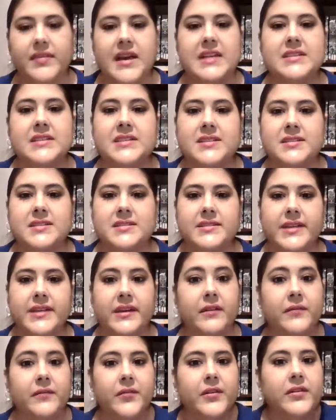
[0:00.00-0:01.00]
that's
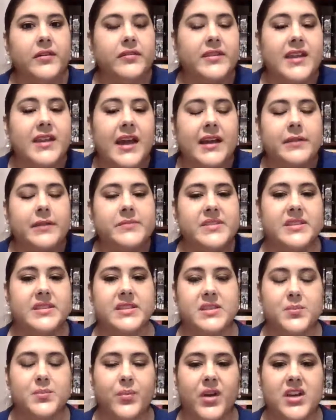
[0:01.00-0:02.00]
it for the items in
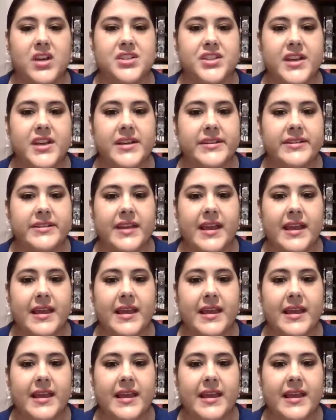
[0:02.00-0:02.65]
this project,